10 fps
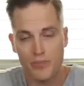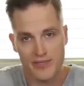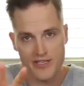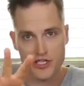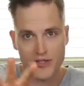would
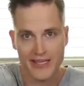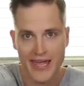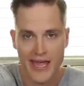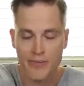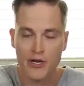position the
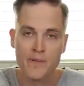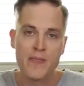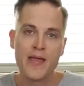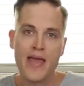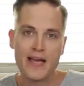camera
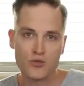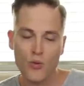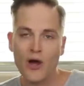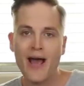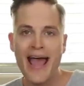as
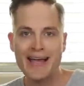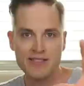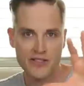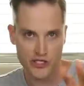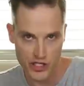well
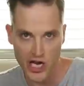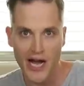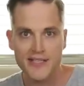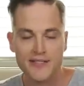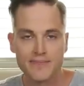as the
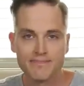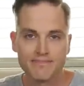shot.